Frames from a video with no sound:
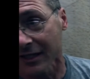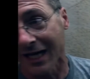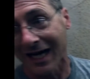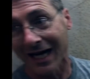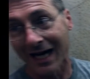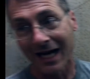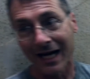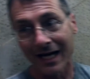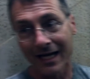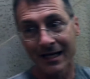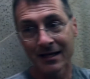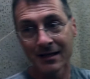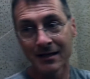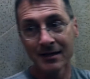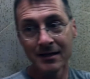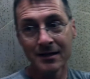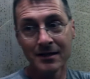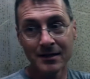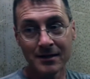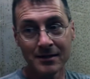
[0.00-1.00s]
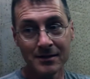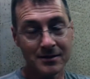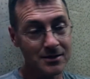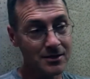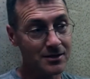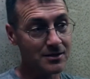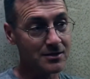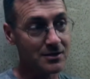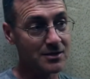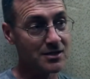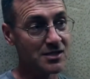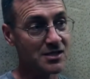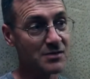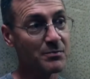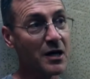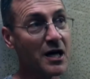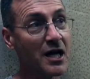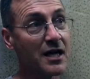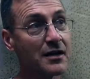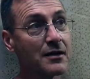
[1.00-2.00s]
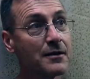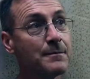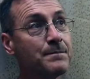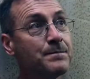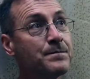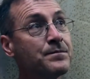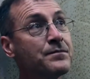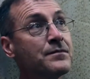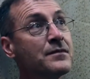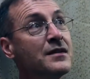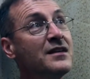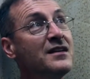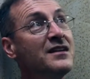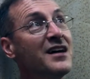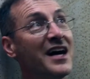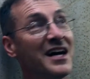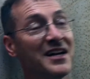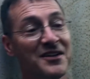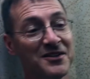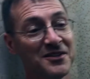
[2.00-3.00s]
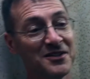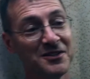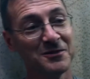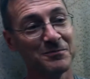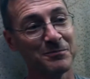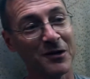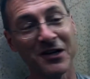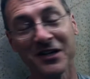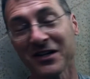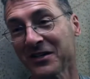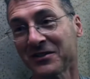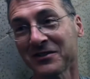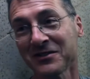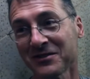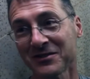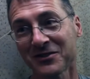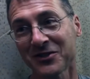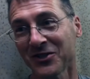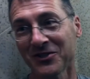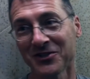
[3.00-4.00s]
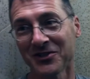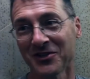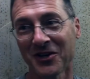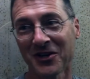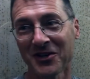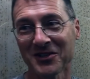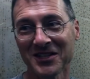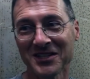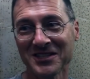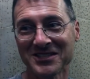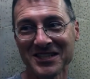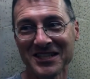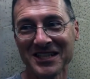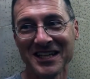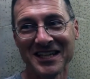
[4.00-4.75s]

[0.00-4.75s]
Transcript: eye to spot them. I know you probably couldn't hardly see